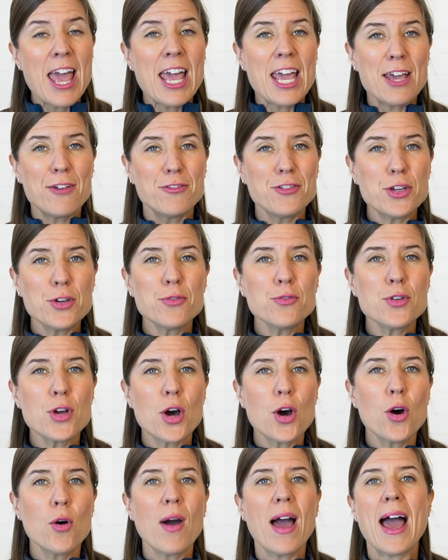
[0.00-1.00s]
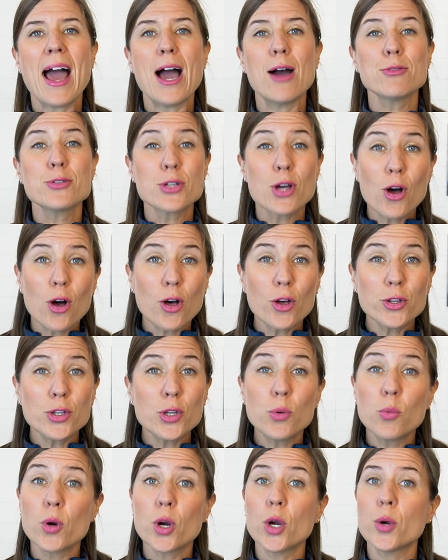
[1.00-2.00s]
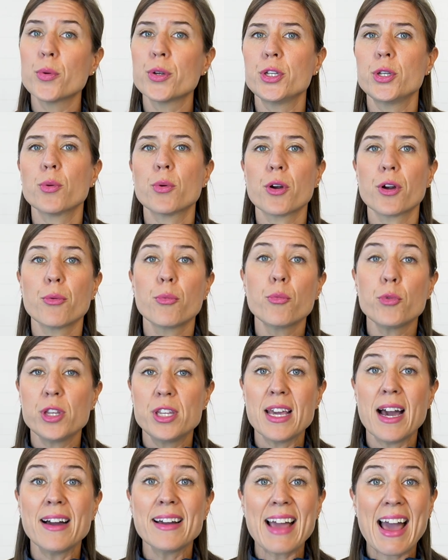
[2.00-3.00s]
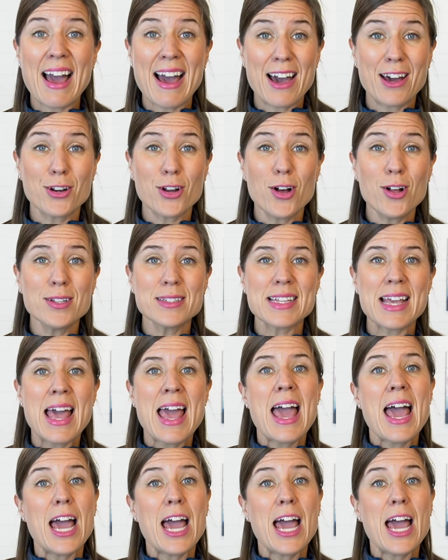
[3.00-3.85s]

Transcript: If you know how tall you were when you were a young adult